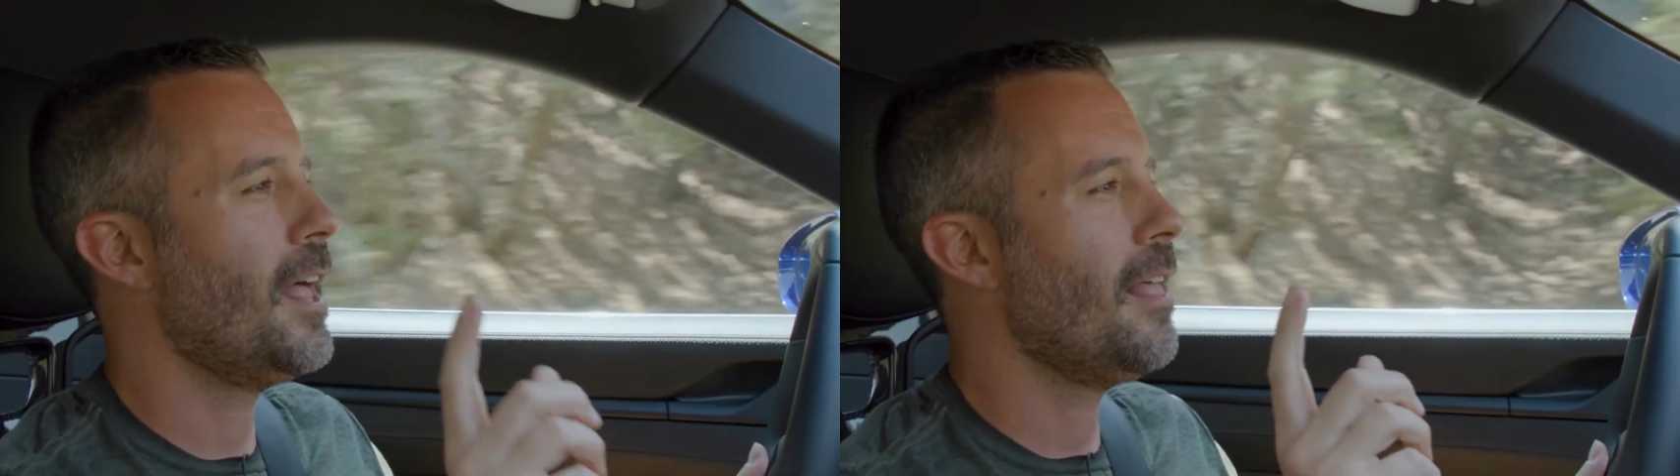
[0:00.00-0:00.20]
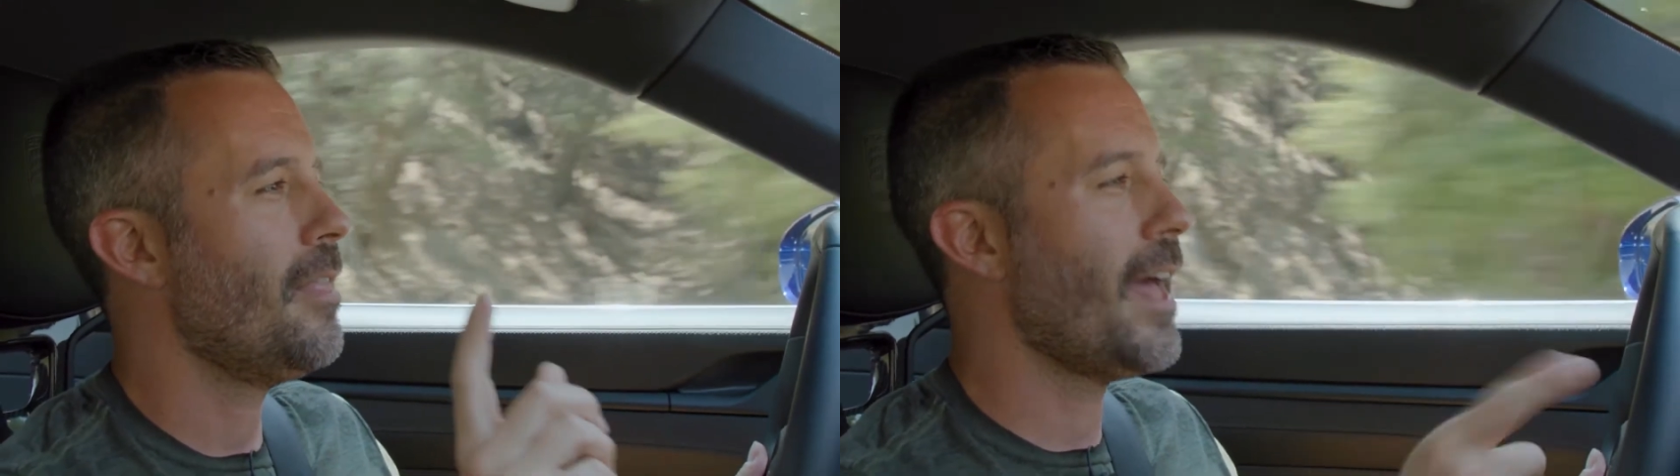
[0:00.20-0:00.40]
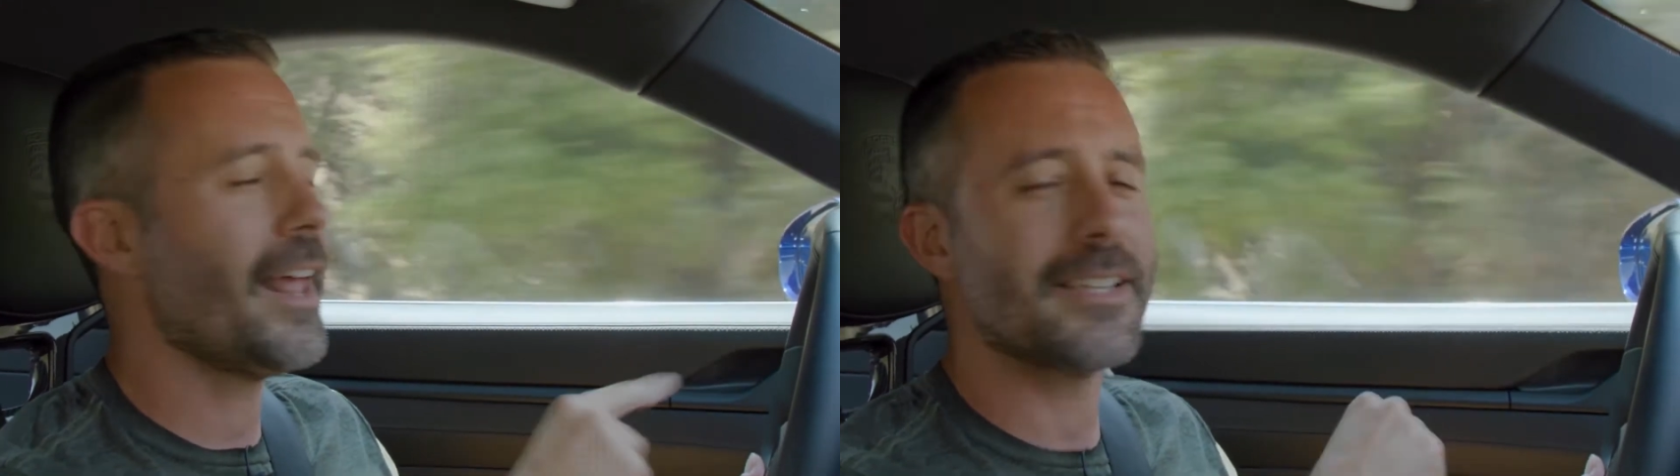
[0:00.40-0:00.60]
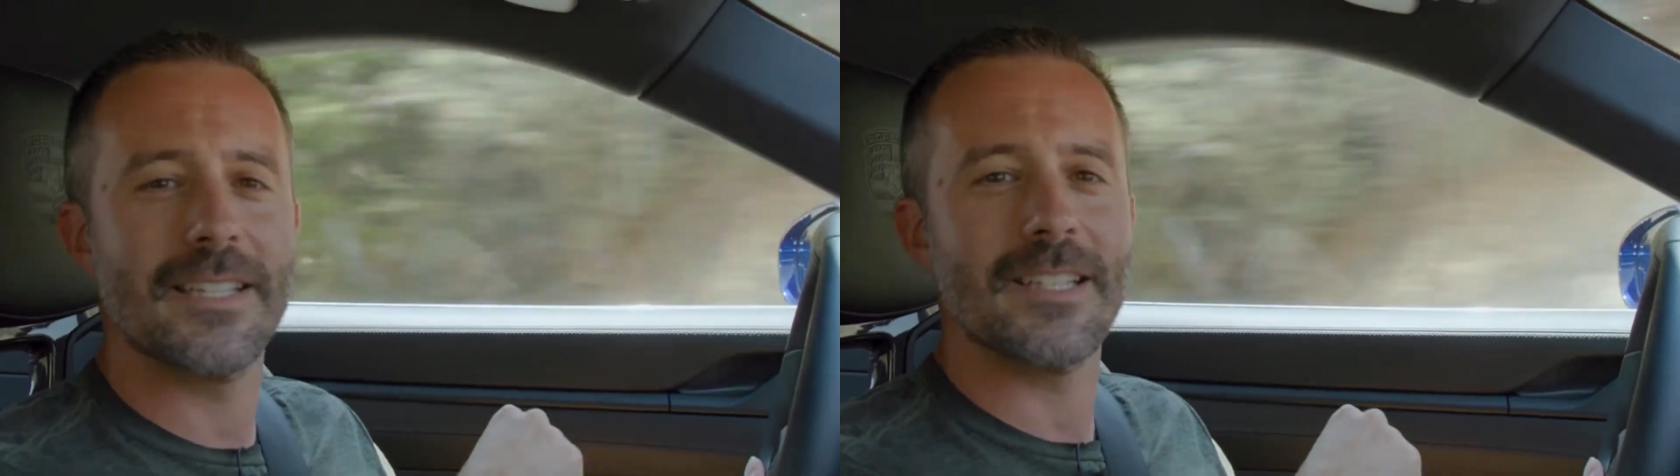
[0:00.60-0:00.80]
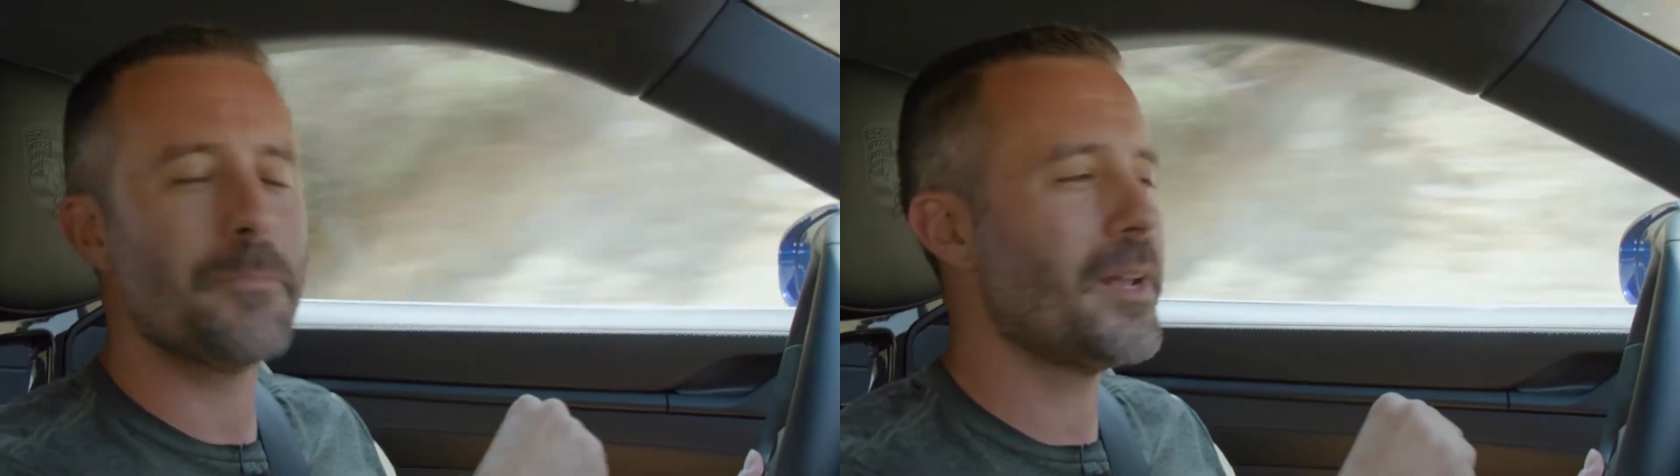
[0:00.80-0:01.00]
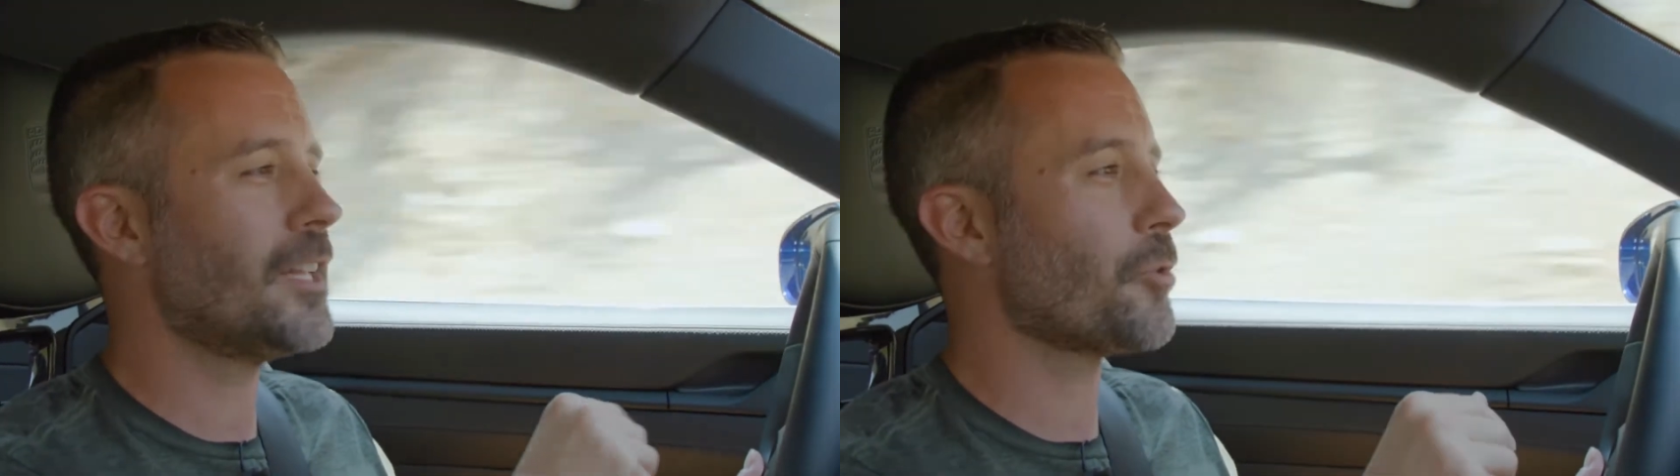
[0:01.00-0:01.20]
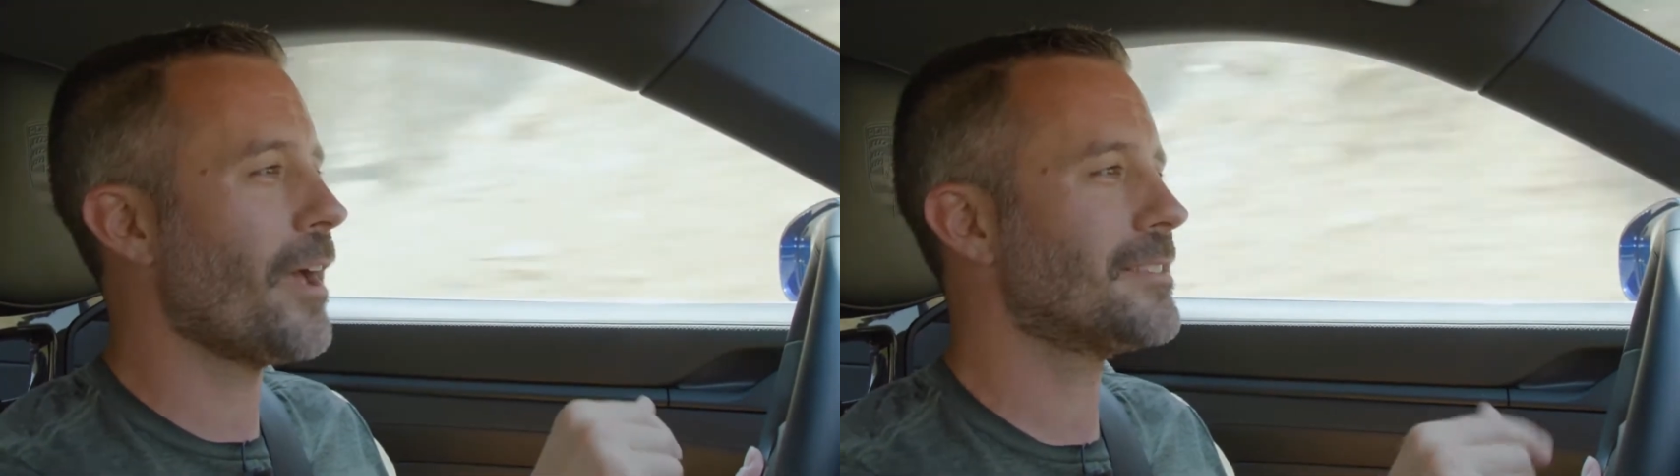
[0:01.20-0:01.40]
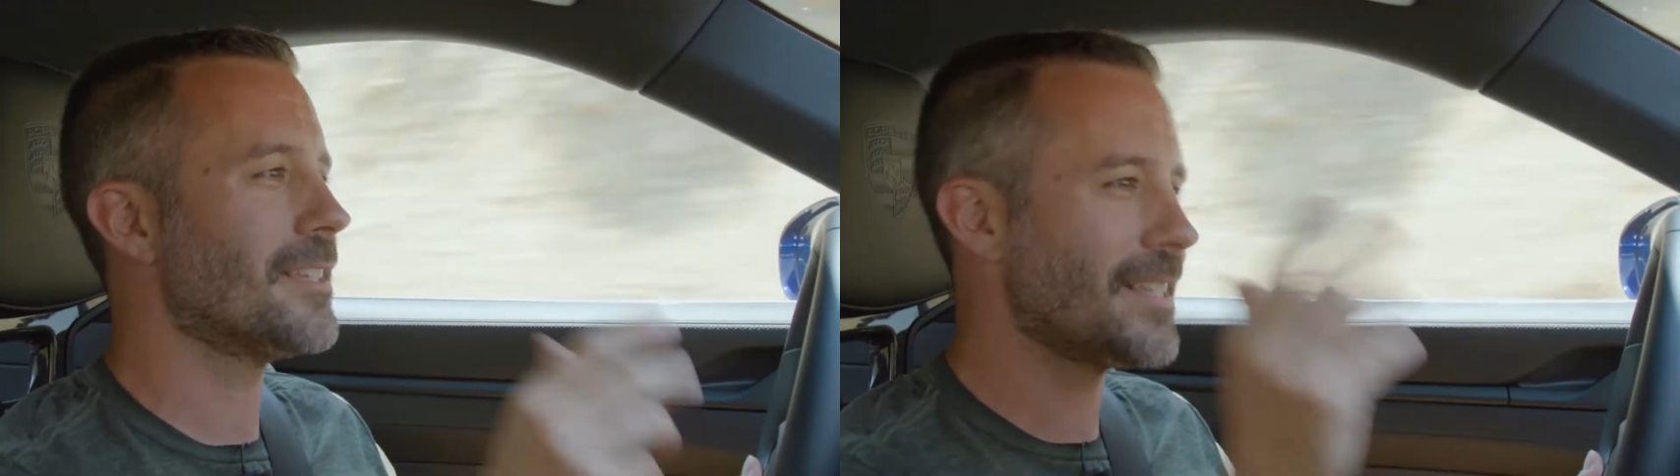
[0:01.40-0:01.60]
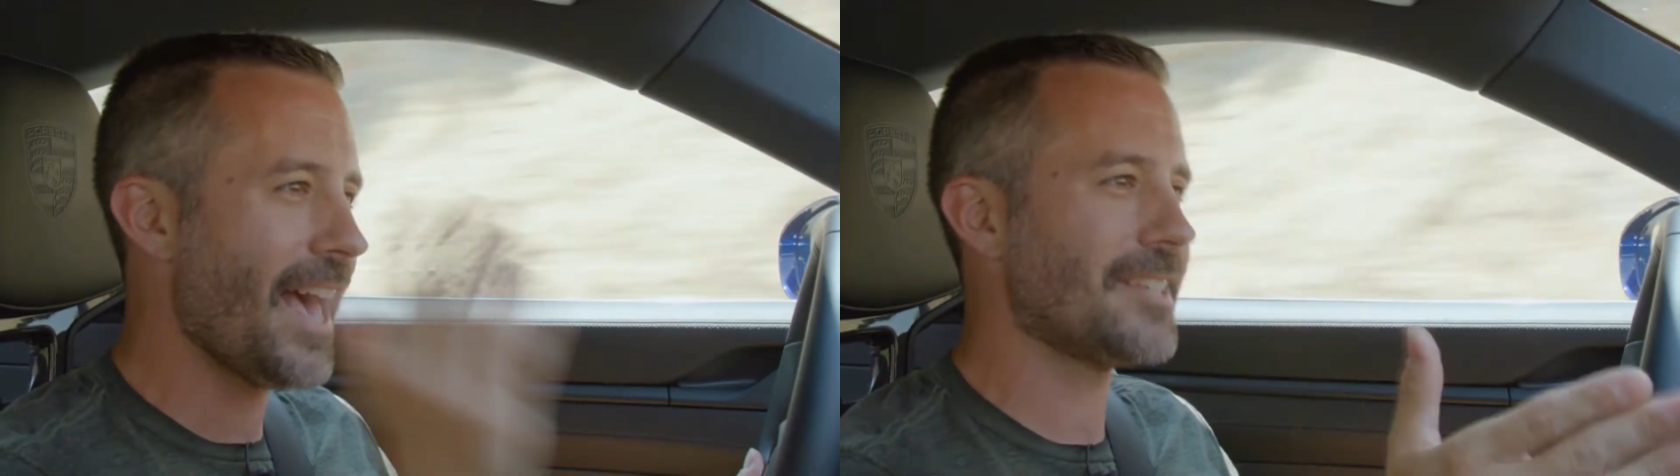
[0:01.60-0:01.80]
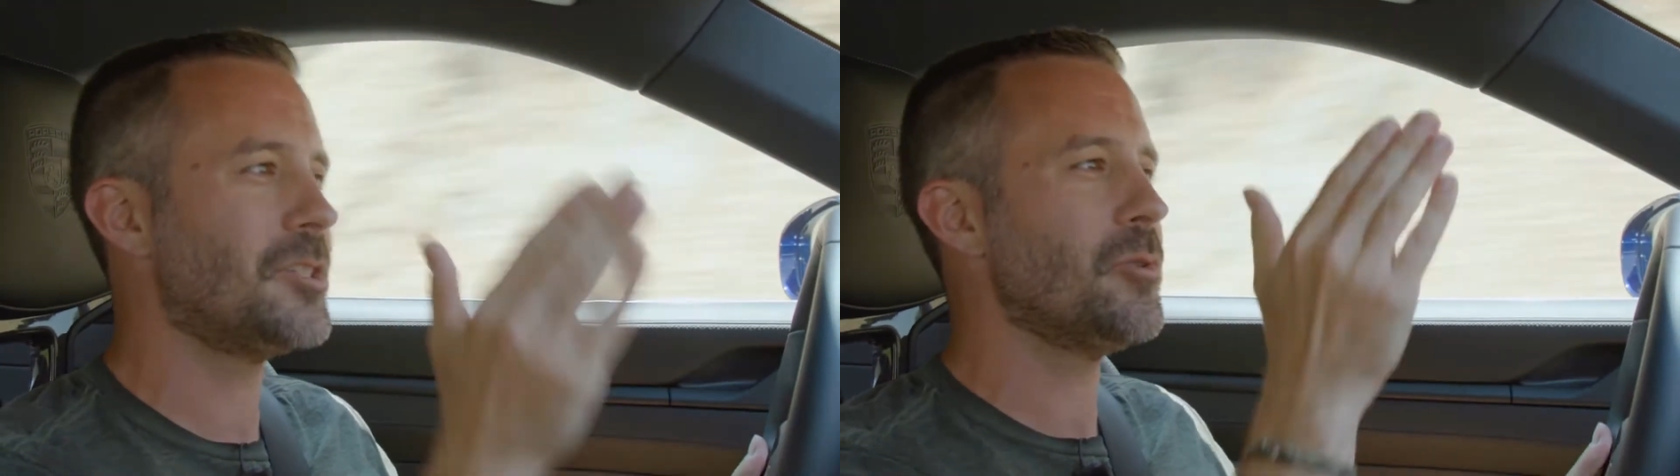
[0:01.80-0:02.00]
That has since been addressed, and yes,